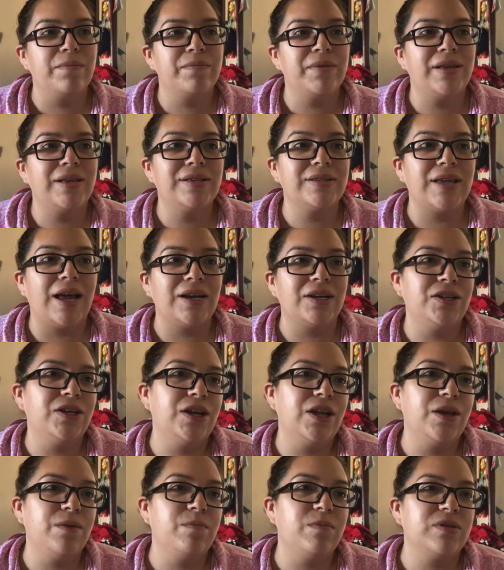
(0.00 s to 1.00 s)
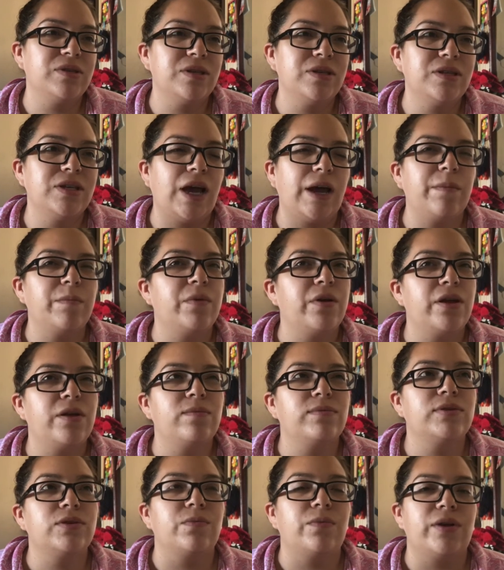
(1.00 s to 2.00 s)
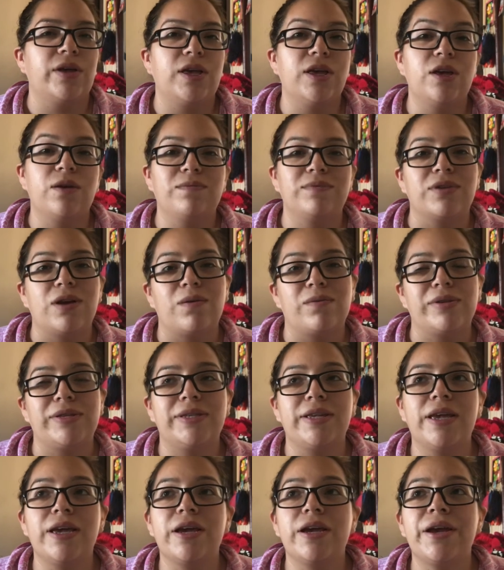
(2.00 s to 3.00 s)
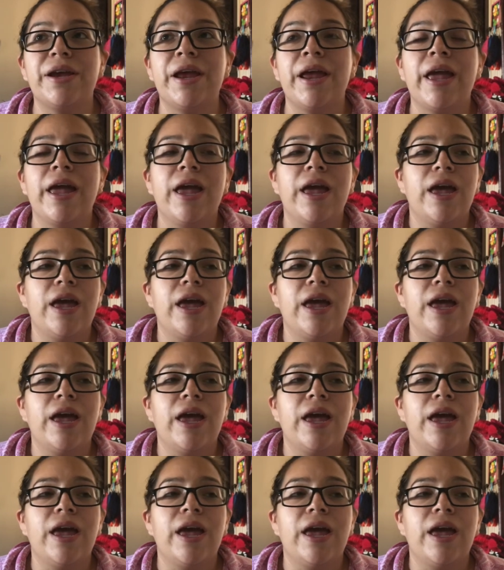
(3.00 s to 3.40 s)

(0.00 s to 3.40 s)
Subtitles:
He's actually, most of the time when he wasn't working, he was always here.